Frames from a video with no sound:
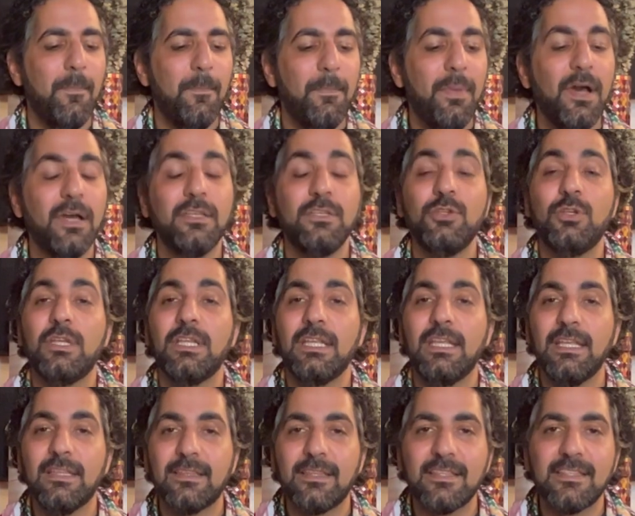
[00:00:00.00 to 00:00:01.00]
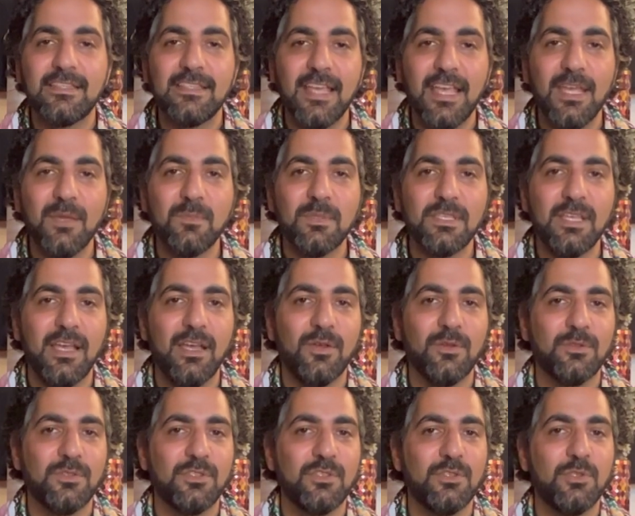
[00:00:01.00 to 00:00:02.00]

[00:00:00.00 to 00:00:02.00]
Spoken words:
But you can get the same sounds.